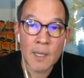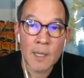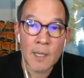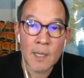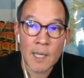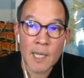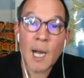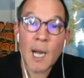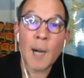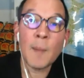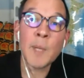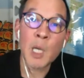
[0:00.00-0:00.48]

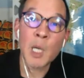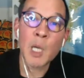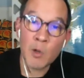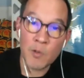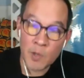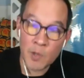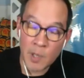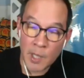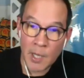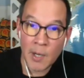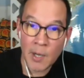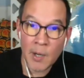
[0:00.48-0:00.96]
coming
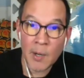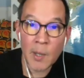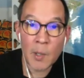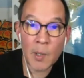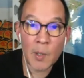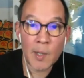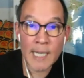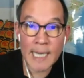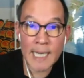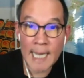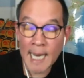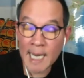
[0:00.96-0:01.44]
over here
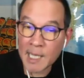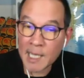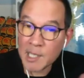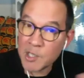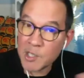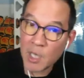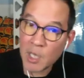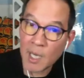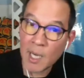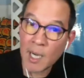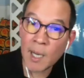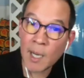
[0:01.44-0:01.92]
and getting
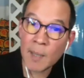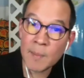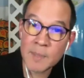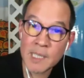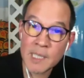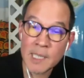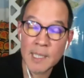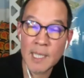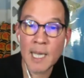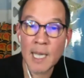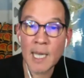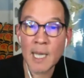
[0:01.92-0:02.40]
jobs
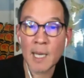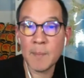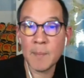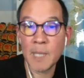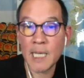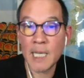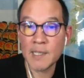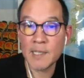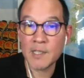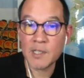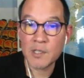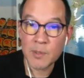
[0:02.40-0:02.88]
in the anime
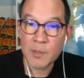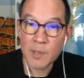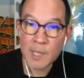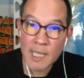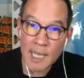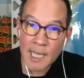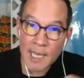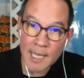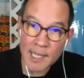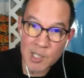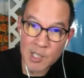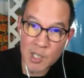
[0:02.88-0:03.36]
industry,
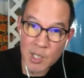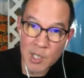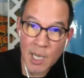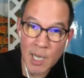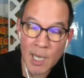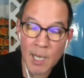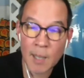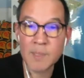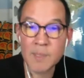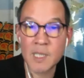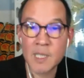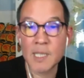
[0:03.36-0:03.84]
getting
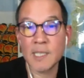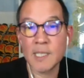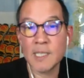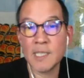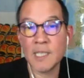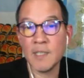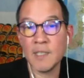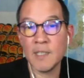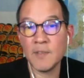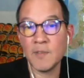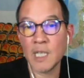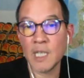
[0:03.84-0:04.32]
jobs in the
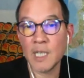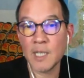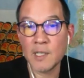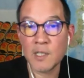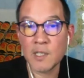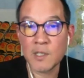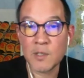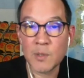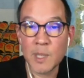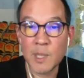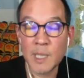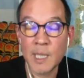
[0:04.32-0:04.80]
TV
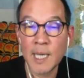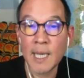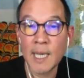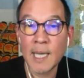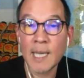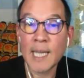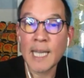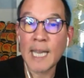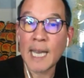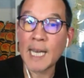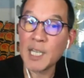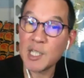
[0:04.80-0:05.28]
industry,
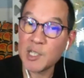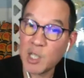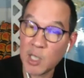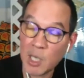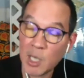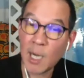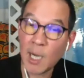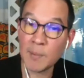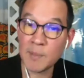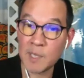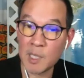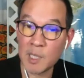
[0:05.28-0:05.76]
getting
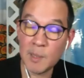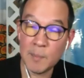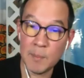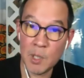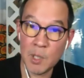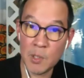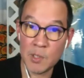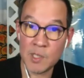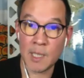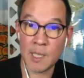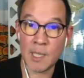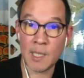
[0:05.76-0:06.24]
jobs in the
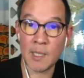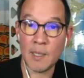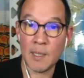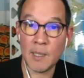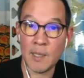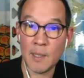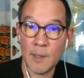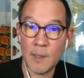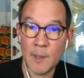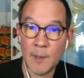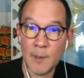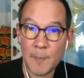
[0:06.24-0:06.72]
music
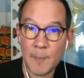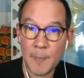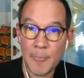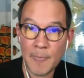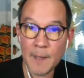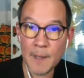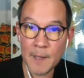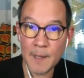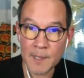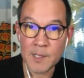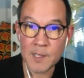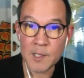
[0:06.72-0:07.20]

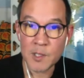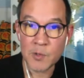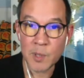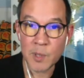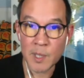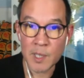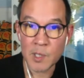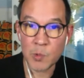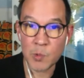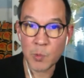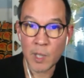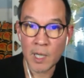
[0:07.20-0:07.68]

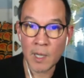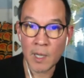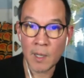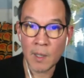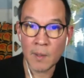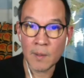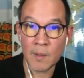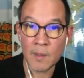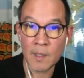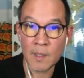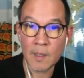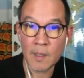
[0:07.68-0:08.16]
industry as
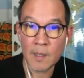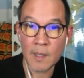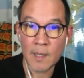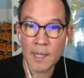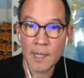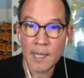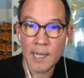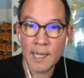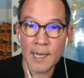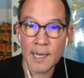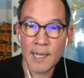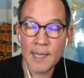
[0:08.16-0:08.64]
well.
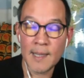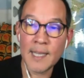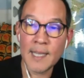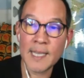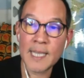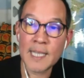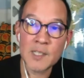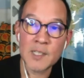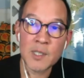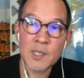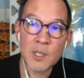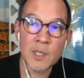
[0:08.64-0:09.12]
And I think
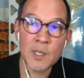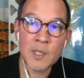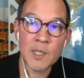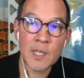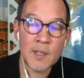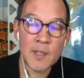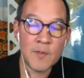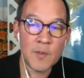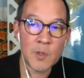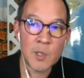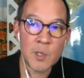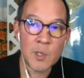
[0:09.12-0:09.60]
that's a good
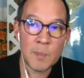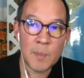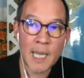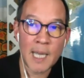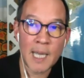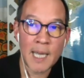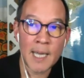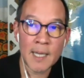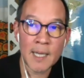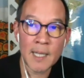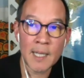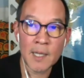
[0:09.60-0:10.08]
thing for
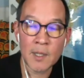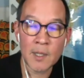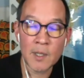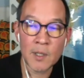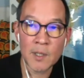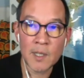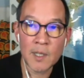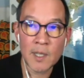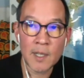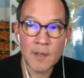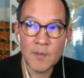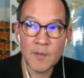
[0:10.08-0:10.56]
Japan and a
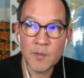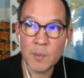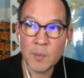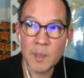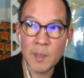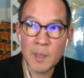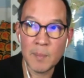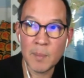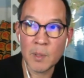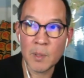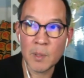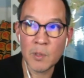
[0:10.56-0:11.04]
good thing for
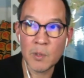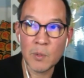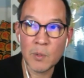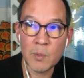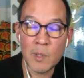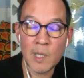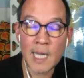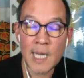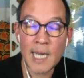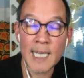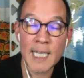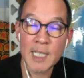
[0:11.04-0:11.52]
people who
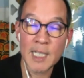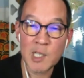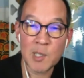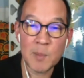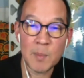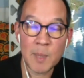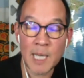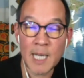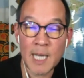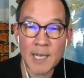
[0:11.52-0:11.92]
like Japan.